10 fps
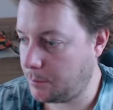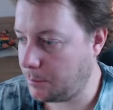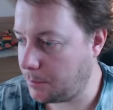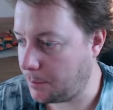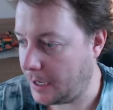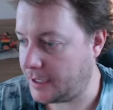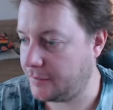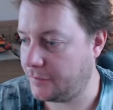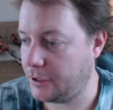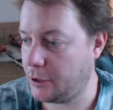
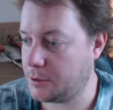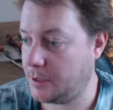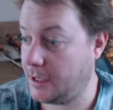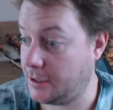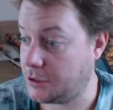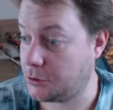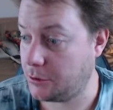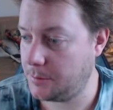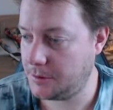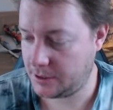making videos without a
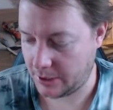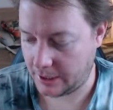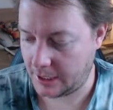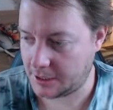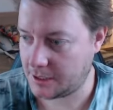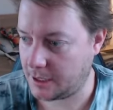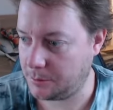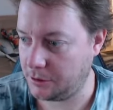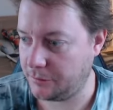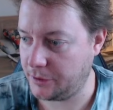script. So the last
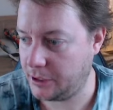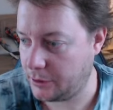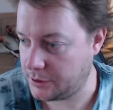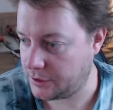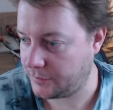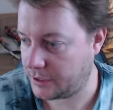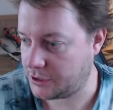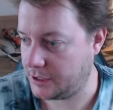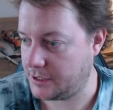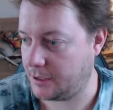couple of videos I've
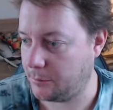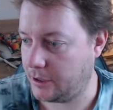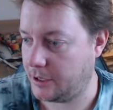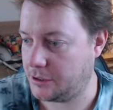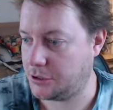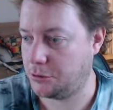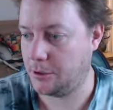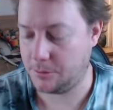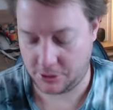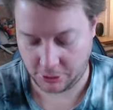actually done without a
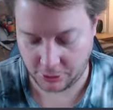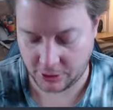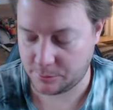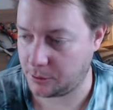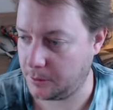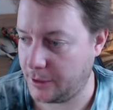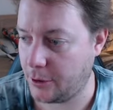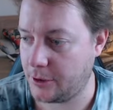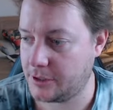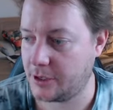script. So you guys probably
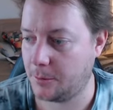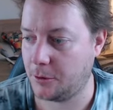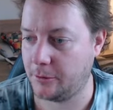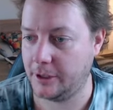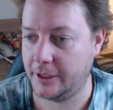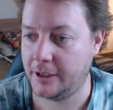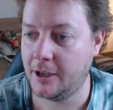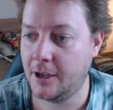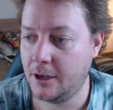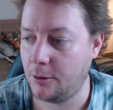noticed that I'm not really
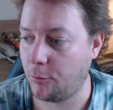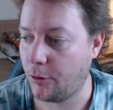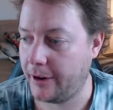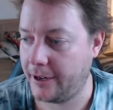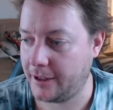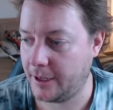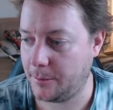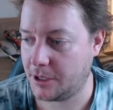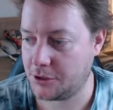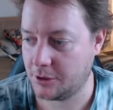reading that
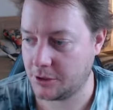much on the